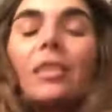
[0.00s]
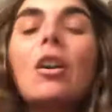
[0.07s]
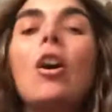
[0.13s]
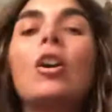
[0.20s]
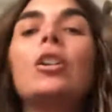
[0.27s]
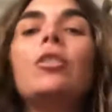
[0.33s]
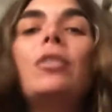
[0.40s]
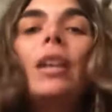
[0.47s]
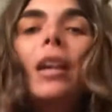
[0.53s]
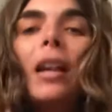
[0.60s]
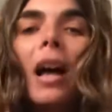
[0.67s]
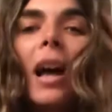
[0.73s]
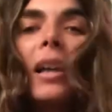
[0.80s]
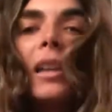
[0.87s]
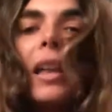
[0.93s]
all you need.
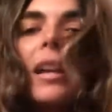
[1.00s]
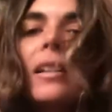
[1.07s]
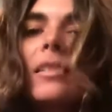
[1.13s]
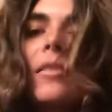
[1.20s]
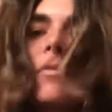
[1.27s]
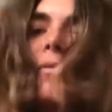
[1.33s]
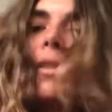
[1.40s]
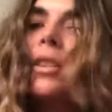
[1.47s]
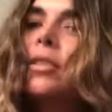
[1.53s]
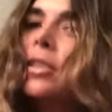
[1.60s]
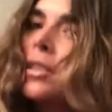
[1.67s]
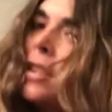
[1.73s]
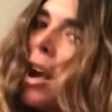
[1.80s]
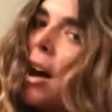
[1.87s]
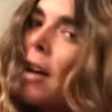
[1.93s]
I like to feel
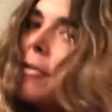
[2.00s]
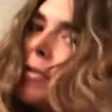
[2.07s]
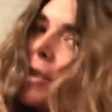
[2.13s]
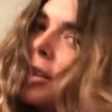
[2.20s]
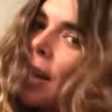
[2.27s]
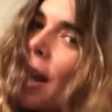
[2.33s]
soft